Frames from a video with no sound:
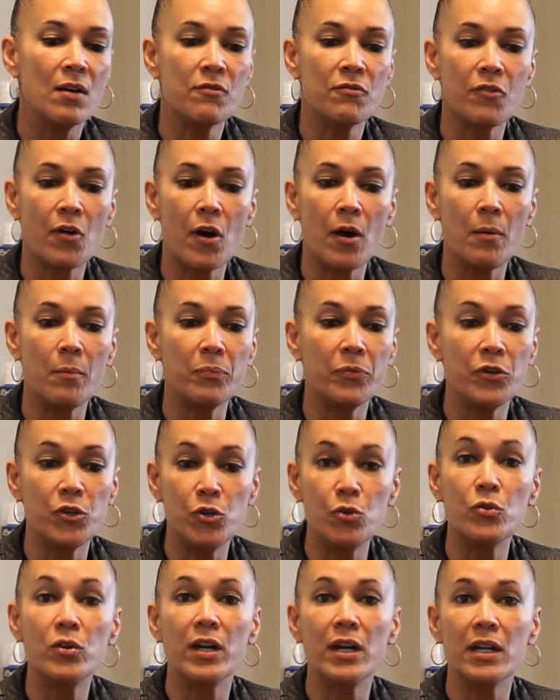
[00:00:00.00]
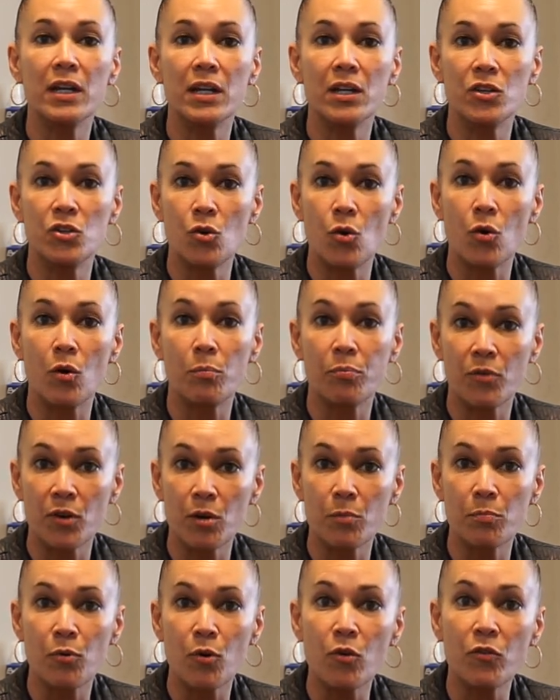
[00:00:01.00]
from you getting your
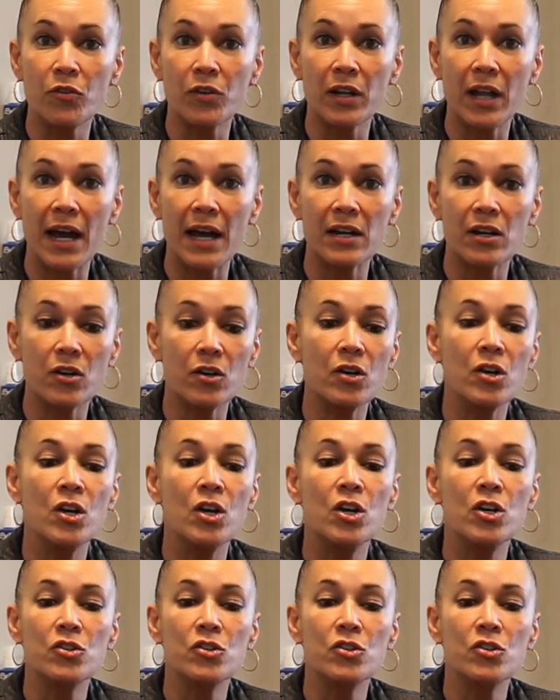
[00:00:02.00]
pre-approval letter